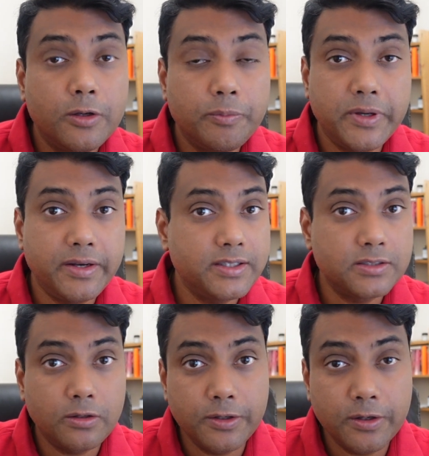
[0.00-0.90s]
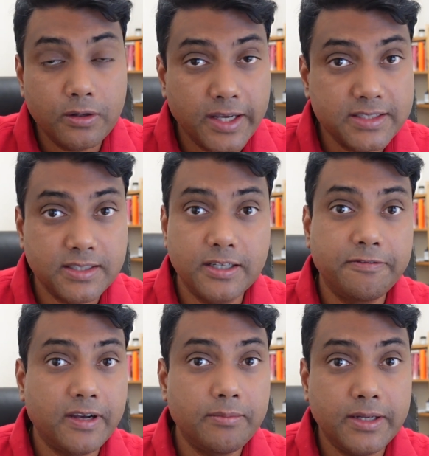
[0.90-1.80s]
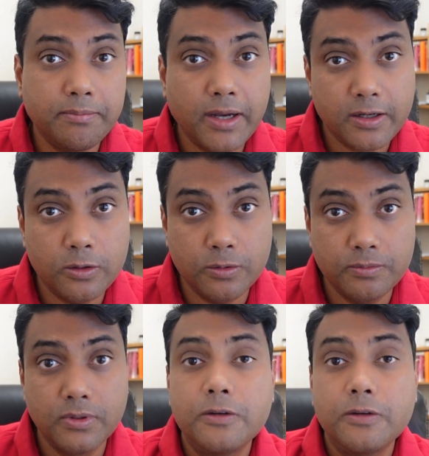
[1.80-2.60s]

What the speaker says: your parents or your extended family back home.